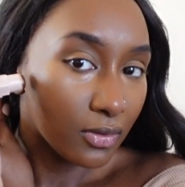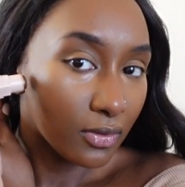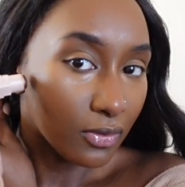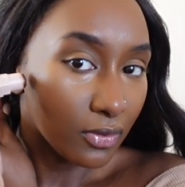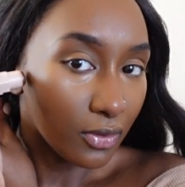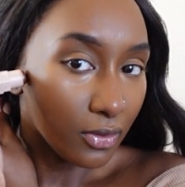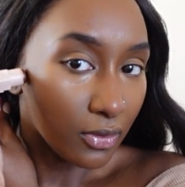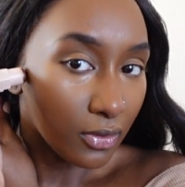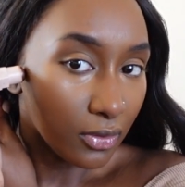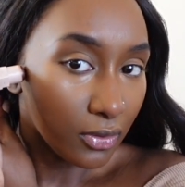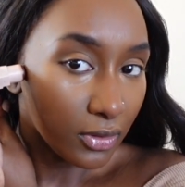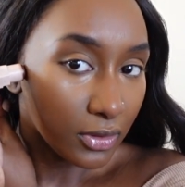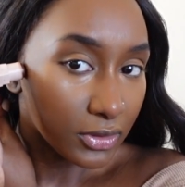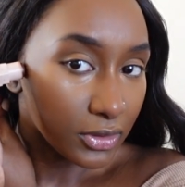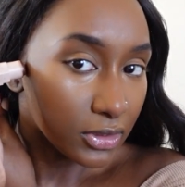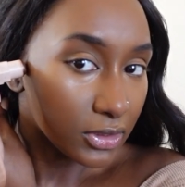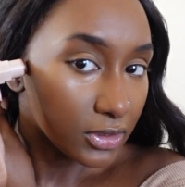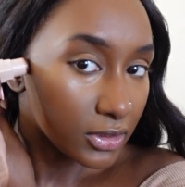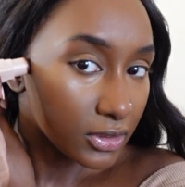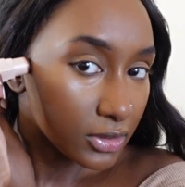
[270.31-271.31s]
So
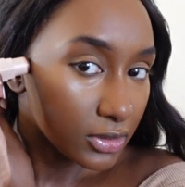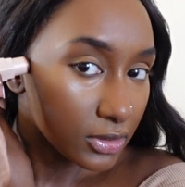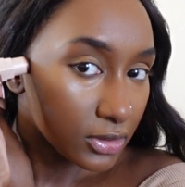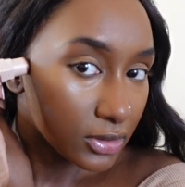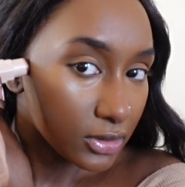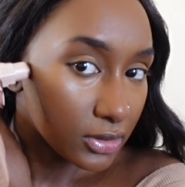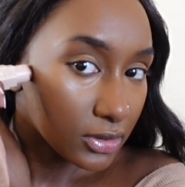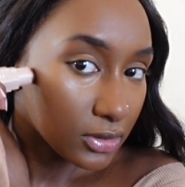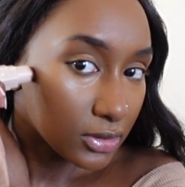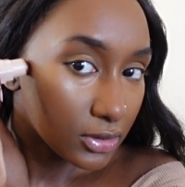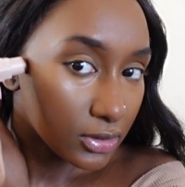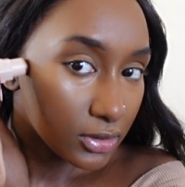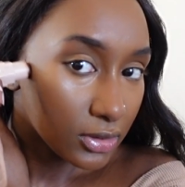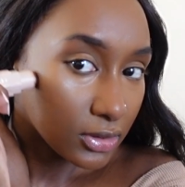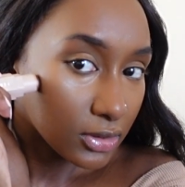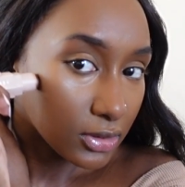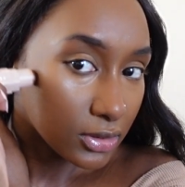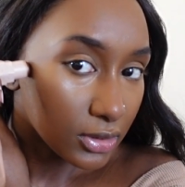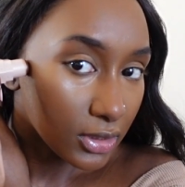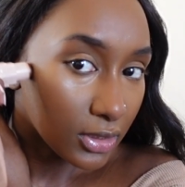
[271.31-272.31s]
just
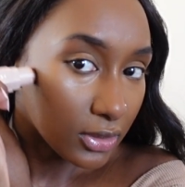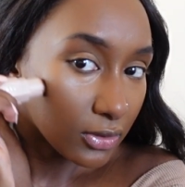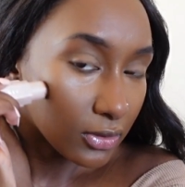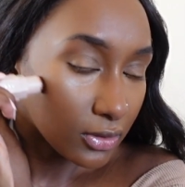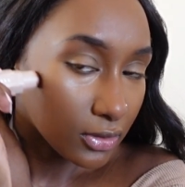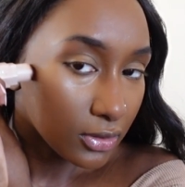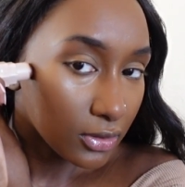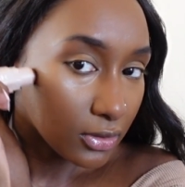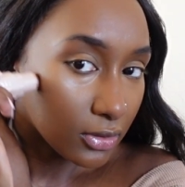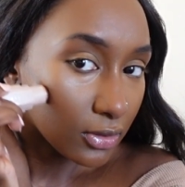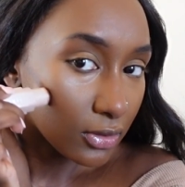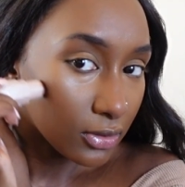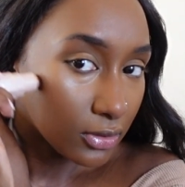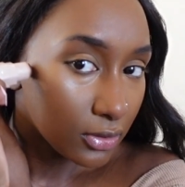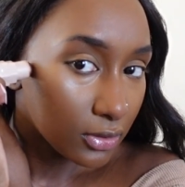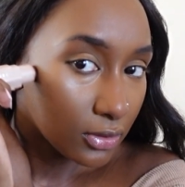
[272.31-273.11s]
subtle